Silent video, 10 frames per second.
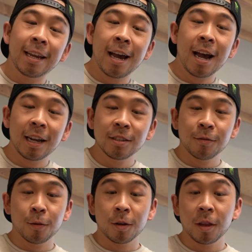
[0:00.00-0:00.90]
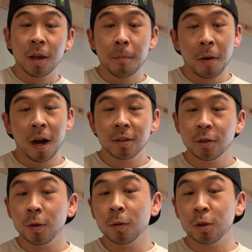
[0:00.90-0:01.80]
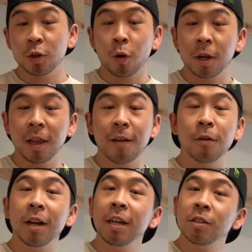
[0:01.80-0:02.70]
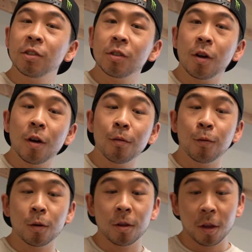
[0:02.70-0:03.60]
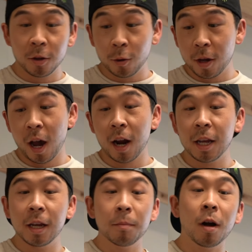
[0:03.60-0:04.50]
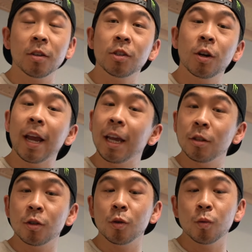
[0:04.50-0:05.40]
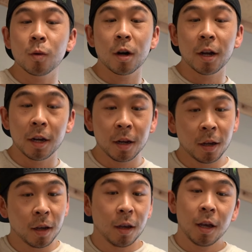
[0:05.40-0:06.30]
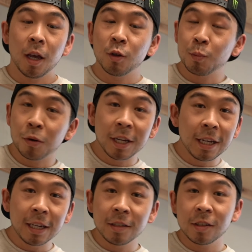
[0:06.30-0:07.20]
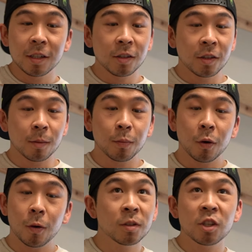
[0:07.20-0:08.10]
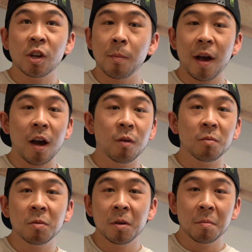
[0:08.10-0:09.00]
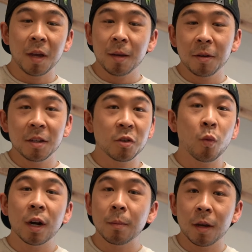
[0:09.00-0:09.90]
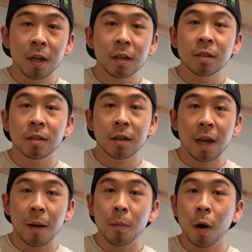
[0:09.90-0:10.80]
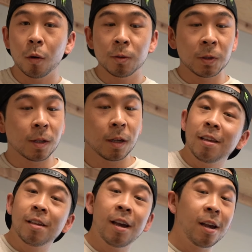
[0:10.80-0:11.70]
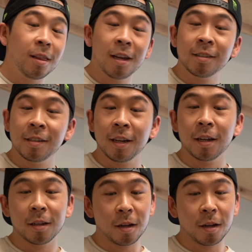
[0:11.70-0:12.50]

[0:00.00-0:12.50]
guys, for the Pazzo Shorty lever install for the Ducati Monster 821. It was pretty easy and simple. It took about maybe 20 minutes at most. Yeah, and that's it.